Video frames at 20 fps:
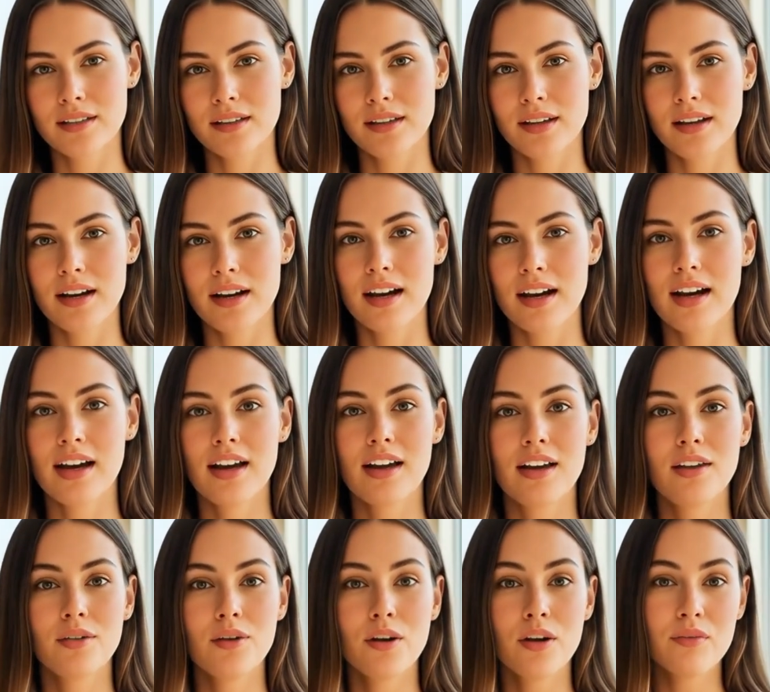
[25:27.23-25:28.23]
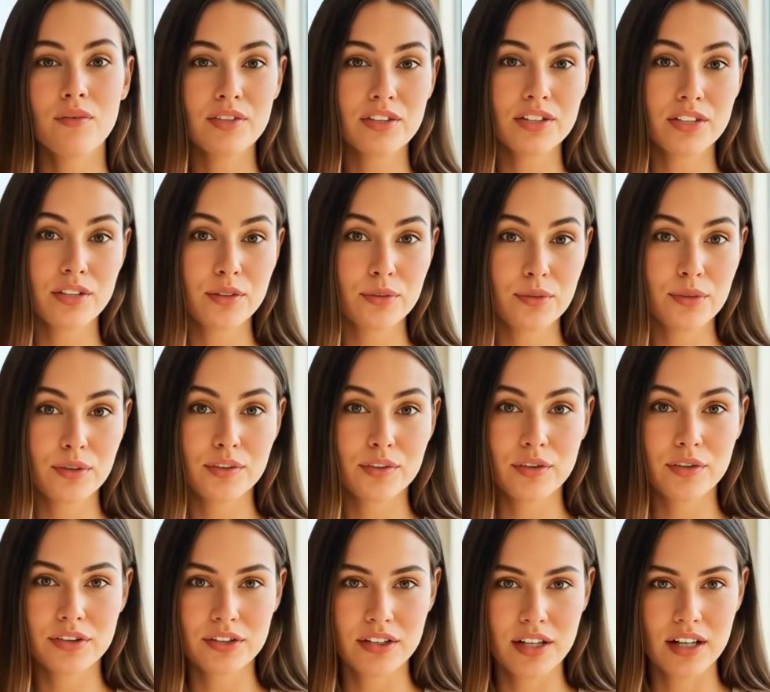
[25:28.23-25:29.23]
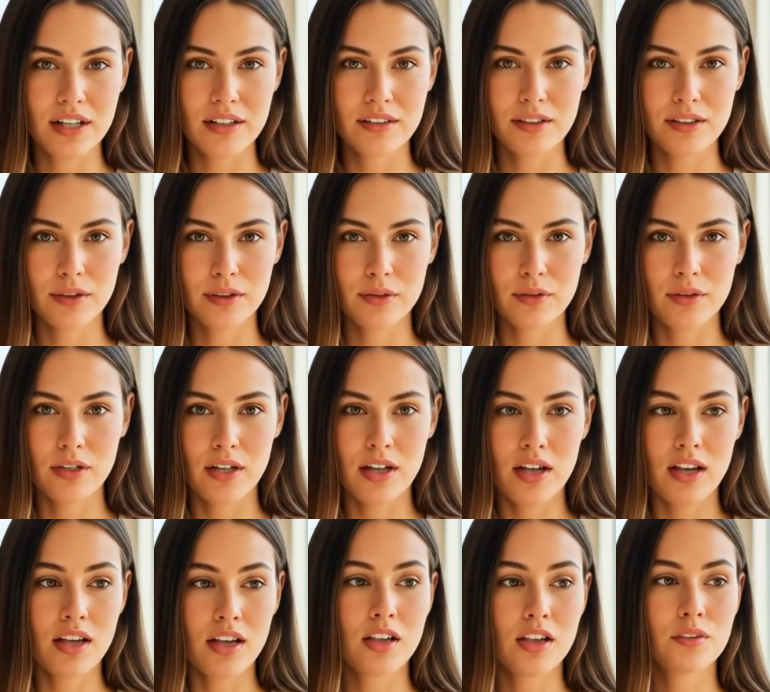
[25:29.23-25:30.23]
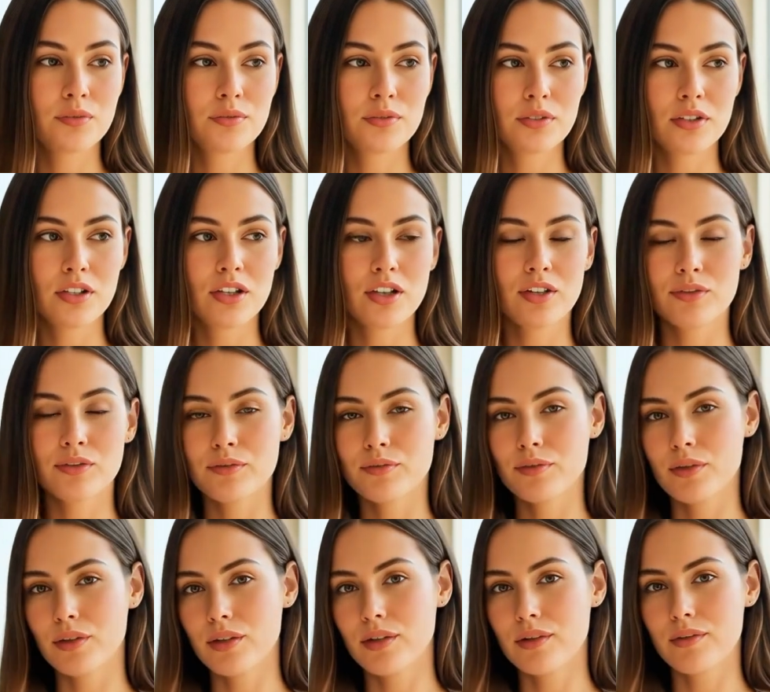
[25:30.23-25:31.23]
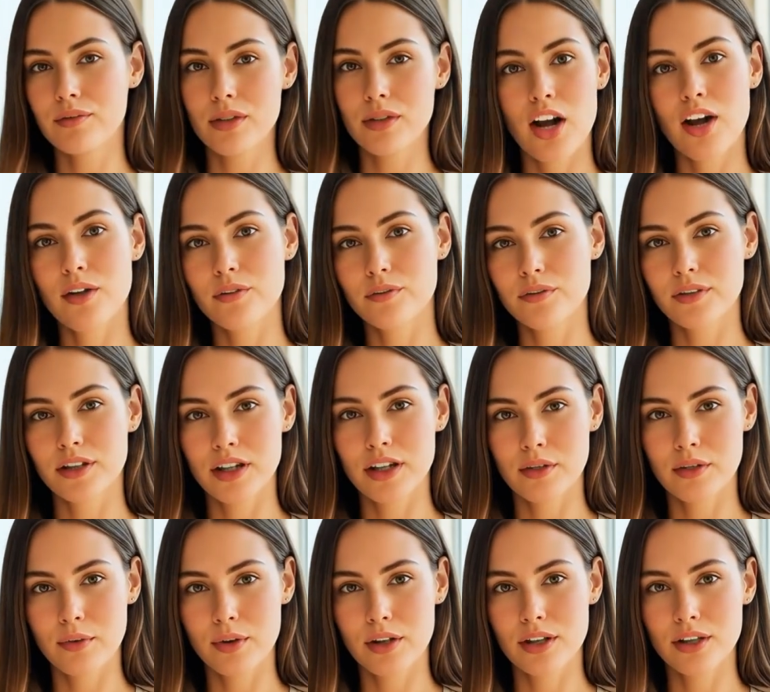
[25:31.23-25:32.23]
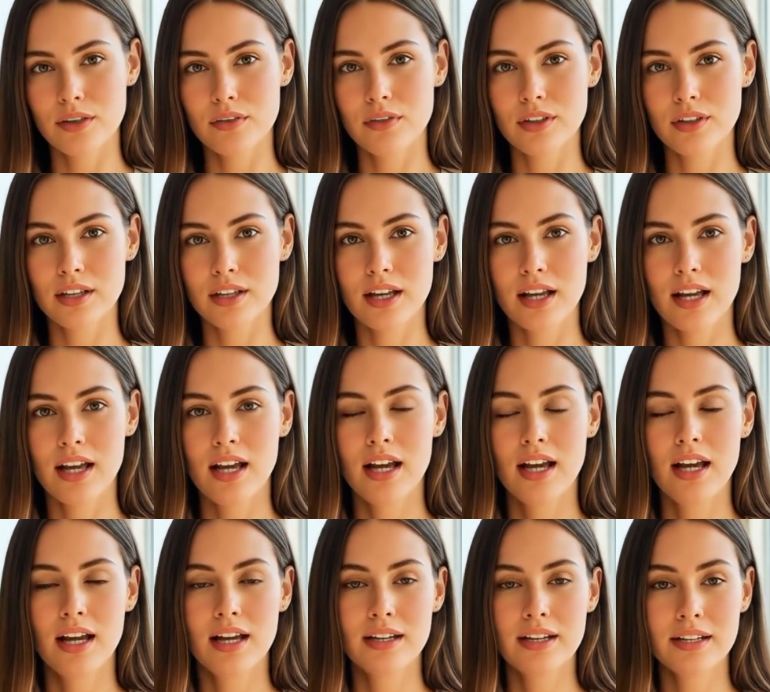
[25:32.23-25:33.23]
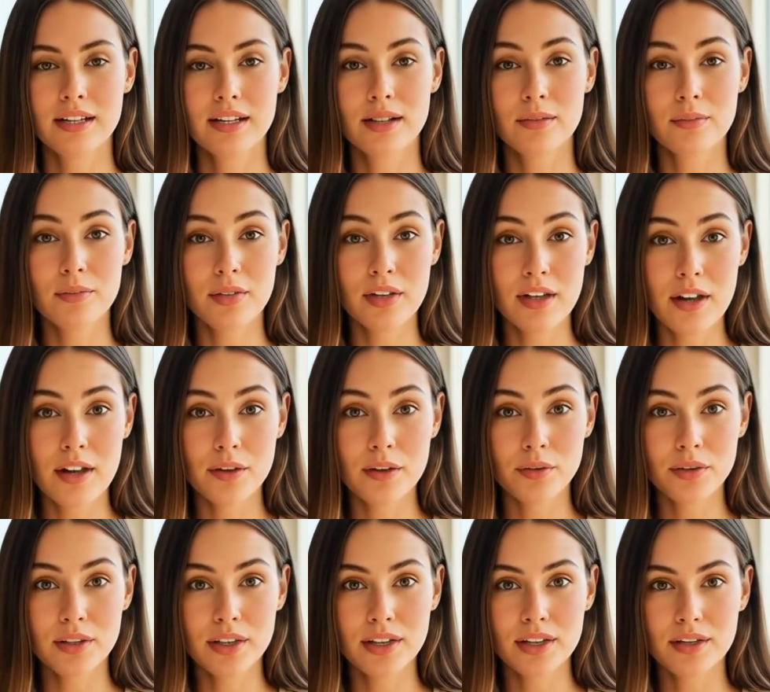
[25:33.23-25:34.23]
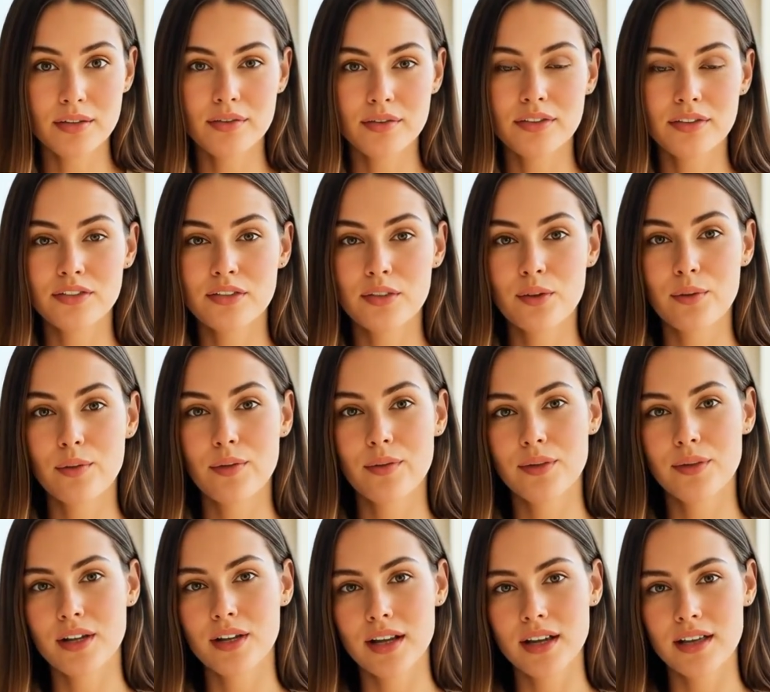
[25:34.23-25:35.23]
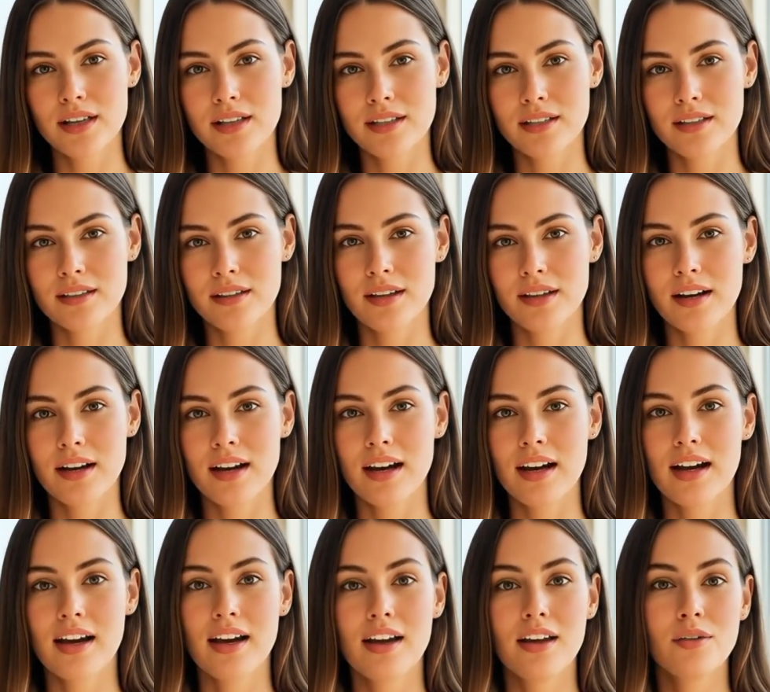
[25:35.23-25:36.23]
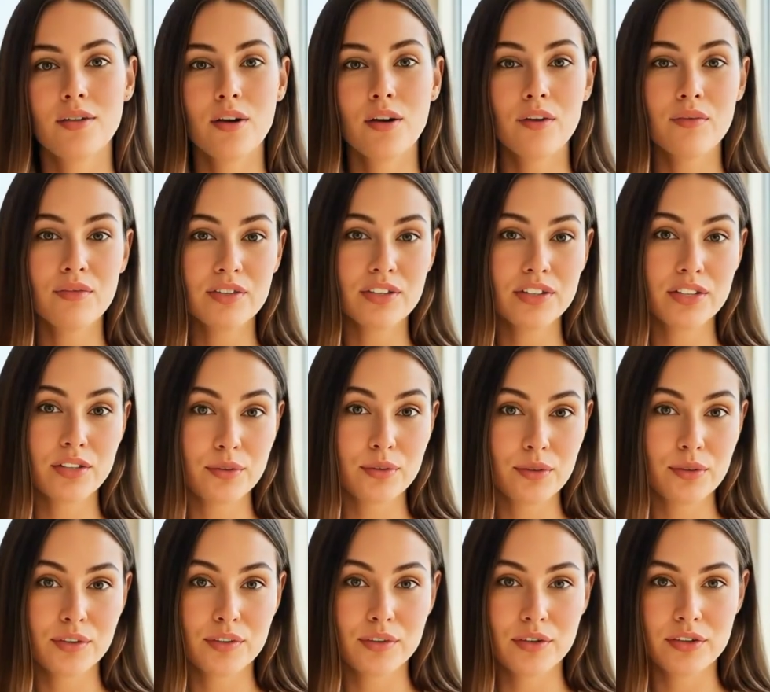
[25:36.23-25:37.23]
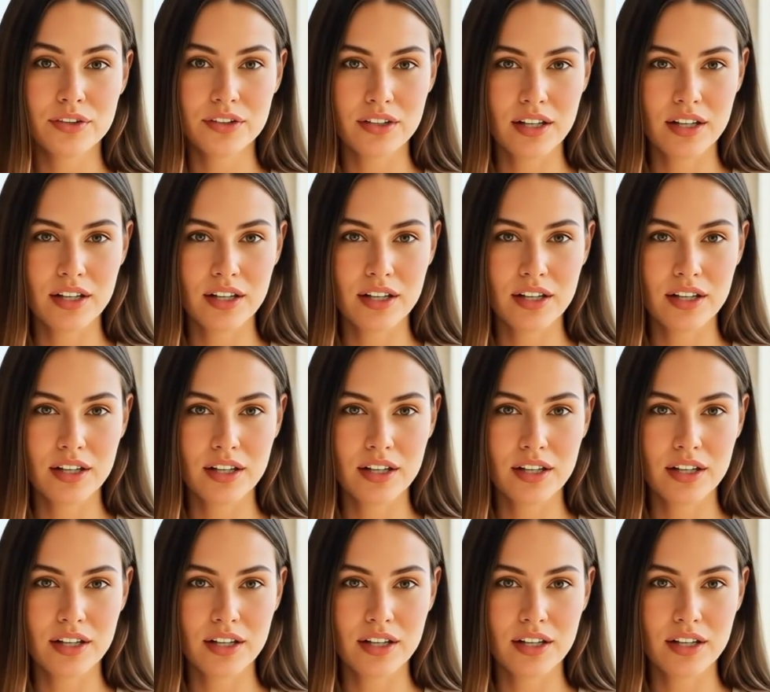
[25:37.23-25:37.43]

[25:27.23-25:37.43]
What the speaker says: In that quiet moment, an idea began forming, something combining Martha's wisdom, my new business instincts, and what I saw other mothers needed.